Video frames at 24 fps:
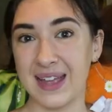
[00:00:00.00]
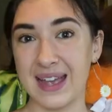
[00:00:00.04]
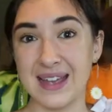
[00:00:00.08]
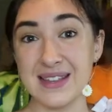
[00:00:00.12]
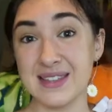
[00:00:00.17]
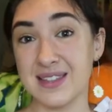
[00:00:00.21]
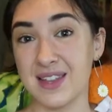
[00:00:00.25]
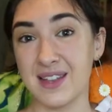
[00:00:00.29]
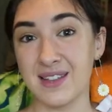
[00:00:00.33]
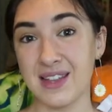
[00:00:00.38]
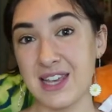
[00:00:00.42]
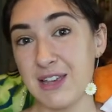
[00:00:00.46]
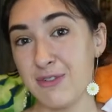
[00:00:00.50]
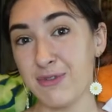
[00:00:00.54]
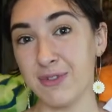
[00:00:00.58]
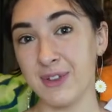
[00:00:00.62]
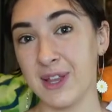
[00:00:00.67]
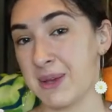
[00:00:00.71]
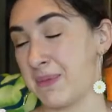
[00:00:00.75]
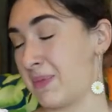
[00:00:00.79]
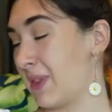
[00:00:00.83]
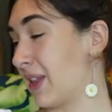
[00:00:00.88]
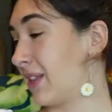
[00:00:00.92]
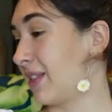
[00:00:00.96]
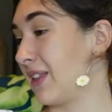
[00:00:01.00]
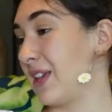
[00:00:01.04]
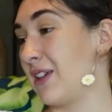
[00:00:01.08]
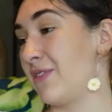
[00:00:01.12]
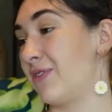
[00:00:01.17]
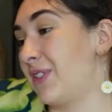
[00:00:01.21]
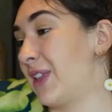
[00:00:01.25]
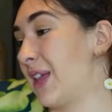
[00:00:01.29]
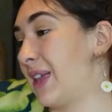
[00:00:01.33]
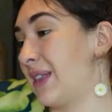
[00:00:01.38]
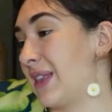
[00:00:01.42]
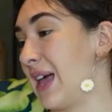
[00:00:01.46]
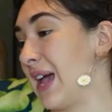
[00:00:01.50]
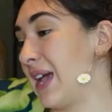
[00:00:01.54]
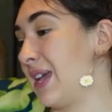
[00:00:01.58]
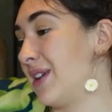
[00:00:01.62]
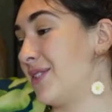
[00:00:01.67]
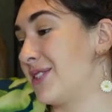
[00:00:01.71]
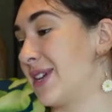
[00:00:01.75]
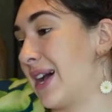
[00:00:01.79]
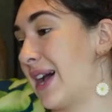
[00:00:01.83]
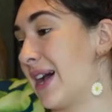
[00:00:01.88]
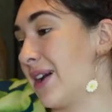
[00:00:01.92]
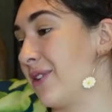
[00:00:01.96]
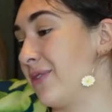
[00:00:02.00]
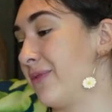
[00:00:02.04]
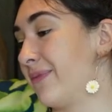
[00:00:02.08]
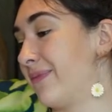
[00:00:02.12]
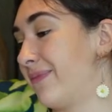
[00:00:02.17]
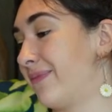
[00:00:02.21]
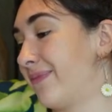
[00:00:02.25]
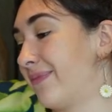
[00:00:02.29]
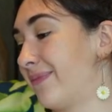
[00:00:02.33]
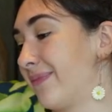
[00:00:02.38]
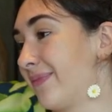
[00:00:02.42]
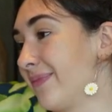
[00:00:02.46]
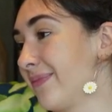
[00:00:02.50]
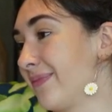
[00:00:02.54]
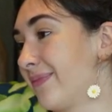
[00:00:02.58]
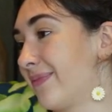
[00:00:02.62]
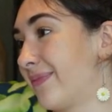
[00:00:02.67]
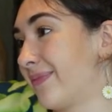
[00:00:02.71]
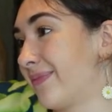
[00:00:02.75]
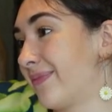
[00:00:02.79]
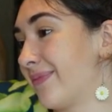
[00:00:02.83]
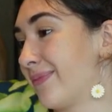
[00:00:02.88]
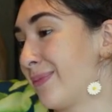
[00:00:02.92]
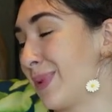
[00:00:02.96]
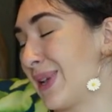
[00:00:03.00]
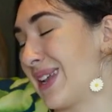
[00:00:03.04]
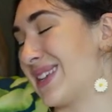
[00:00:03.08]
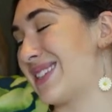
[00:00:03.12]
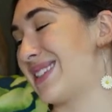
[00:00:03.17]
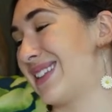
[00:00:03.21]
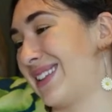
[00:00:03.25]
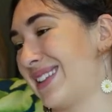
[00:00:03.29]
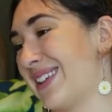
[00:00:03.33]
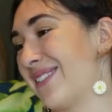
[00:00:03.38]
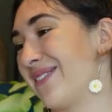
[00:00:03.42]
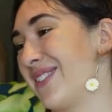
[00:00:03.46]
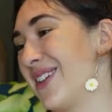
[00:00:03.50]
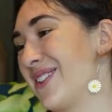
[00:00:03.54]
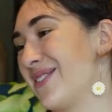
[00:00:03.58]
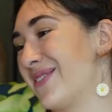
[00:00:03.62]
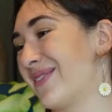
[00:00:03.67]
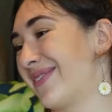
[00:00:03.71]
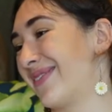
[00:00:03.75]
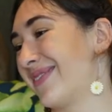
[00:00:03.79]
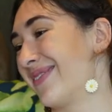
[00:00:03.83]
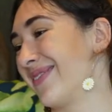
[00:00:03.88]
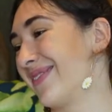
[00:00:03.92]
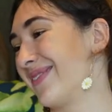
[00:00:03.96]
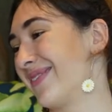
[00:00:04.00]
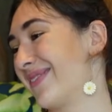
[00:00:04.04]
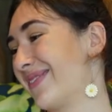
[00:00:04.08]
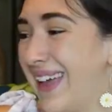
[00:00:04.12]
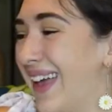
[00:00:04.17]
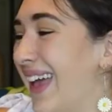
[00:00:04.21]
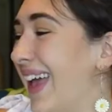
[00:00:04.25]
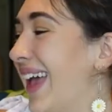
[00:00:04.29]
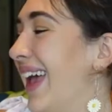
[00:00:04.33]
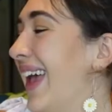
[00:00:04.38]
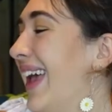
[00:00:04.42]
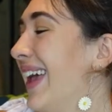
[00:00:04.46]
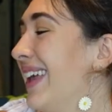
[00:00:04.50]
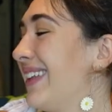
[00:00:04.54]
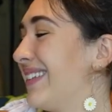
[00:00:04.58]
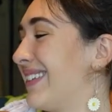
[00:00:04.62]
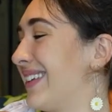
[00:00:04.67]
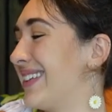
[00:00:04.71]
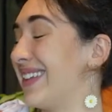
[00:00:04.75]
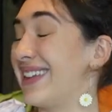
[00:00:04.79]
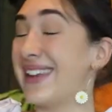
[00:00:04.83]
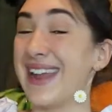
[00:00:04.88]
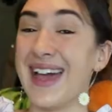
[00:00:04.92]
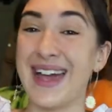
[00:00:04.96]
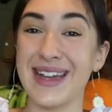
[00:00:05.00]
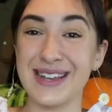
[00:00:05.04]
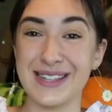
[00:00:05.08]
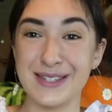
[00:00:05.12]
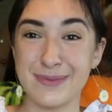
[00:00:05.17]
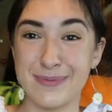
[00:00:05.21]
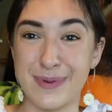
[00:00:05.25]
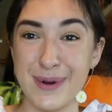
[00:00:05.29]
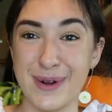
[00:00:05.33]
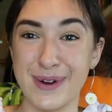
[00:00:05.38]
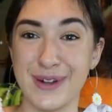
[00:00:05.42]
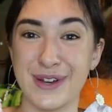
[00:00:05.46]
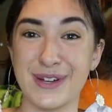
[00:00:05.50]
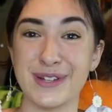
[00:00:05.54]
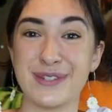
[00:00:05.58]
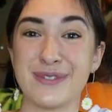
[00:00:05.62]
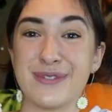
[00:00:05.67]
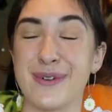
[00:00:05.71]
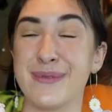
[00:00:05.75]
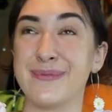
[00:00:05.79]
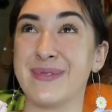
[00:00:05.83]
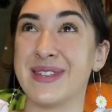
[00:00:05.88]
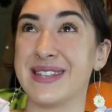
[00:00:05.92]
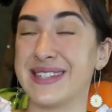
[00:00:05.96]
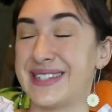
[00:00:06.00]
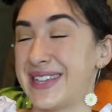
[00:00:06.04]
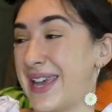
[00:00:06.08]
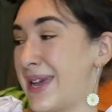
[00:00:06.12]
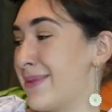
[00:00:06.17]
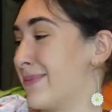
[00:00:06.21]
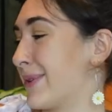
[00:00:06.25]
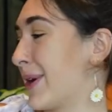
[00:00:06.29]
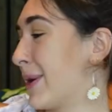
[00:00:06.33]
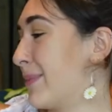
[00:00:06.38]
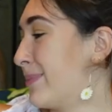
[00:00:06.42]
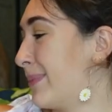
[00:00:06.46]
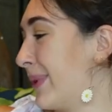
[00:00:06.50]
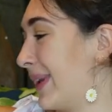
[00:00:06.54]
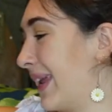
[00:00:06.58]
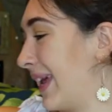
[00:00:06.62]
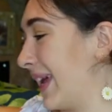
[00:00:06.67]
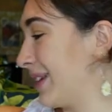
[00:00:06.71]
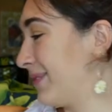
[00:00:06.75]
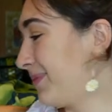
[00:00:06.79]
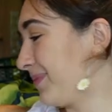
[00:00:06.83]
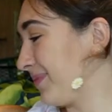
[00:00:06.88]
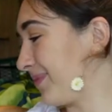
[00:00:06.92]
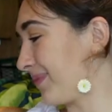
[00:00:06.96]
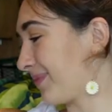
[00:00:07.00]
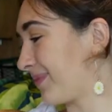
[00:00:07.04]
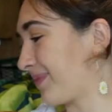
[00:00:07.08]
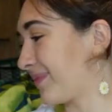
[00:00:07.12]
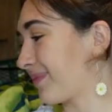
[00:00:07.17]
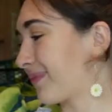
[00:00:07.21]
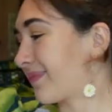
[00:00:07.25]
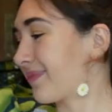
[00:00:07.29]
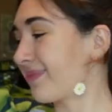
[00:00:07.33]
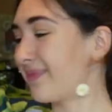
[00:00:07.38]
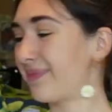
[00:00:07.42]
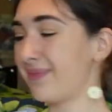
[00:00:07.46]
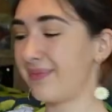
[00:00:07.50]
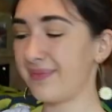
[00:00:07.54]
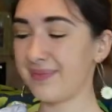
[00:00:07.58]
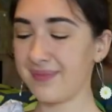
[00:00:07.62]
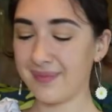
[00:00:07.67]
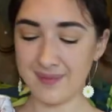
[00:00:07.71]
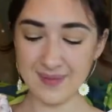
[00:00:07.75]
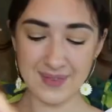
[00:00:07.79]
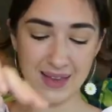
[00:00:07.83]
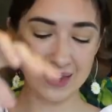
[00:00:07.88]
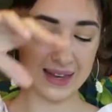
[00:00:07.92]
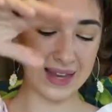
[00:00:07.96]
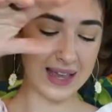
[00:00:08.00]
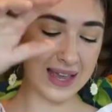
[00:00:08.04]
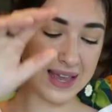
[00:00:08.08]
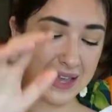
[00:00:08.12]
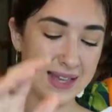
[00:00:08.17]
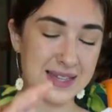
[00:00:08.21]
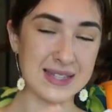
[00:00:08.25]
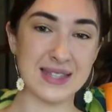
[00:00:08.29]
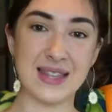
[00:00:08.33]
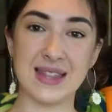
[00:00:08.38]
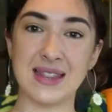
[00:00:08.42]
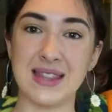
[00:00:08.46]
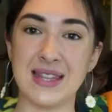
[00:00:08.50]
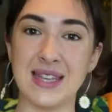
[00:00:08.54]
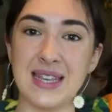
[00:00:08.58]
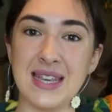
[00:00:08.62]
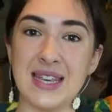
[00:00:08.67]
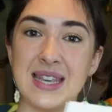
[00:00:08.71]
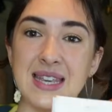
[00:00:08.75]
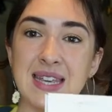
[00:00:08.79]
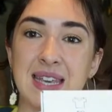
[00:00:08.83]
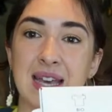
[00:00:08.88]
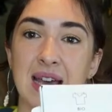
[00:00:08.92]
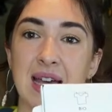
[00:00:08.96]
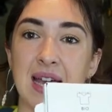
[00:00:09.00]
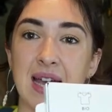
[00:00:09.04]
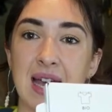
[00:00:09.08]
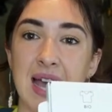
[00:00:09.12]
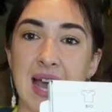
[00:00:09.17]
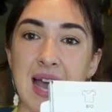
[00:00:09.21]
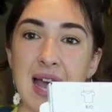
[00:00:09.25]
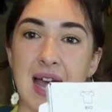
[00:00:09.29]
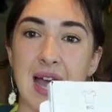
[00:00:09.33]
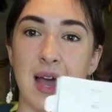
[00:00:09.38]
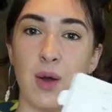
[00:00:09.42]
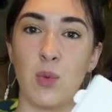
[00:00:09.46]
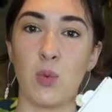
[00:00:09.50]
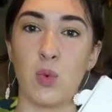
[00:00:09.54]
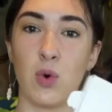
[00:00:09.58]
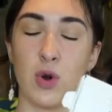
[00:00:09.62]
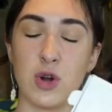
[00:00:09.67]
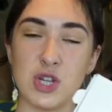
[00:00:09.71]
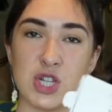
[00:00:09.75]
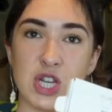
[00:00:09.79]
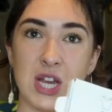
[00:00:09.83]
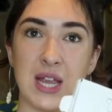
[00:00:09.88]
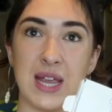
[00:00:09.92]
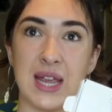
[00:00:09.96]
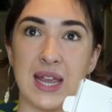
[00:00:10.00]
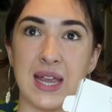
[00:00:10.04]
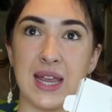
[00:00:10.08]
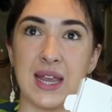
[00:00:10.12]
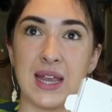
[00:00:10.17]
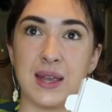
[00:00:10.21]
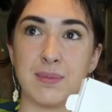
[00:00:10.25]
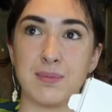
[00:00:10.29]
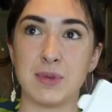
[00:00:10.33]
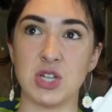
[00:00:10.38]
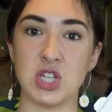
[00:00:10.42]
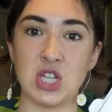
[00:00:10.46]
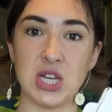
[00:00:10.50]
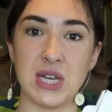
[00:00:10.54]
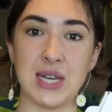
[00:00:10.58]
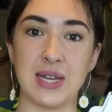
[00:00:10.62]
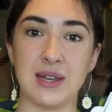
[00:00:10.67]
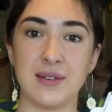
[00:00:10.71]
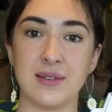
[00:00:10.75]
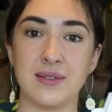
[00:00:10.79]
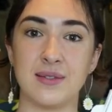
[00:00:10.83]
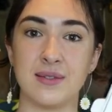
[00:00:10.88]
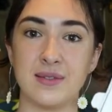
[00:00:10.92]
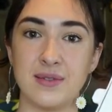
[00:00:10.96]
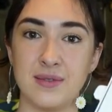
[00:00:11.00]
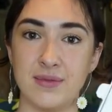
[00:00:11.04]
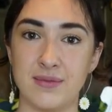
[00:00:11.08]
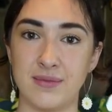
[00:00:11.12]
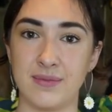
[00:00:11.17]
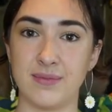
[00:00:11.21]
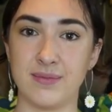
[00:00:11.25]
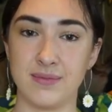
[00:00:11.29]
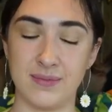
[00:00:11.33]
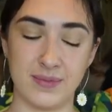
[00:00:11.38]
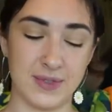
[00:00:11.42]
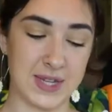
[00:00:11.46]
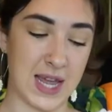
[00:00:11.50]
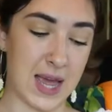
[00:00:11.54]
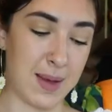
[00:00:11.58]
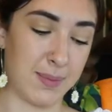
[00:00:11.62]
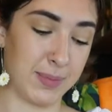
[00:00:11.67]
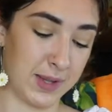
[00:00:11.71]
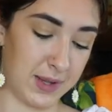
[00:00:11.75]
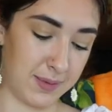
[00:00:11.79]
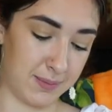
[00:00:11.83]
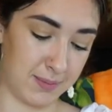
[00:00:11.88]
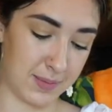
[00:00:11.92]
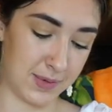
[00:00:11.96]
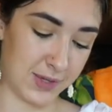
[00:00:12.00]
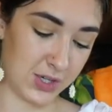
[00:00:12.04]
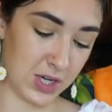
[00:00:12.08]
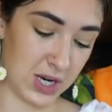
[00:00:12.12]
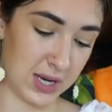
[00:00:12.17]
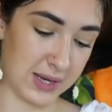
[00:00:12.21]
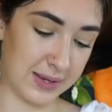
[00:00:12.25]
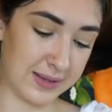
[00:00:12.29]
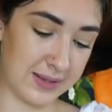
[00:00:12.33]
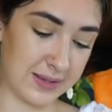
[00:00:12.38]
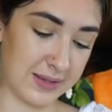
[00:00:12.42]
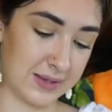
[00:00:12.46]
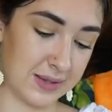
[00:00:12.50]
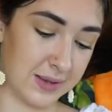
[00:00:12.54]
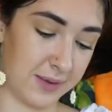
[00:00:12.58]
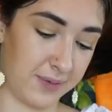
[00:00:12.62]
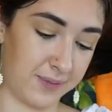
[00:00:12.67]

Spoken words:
It's the leaflet. The leaflet let you down, but I still love you. To the next product from the same company is the washing machine tablet majigs.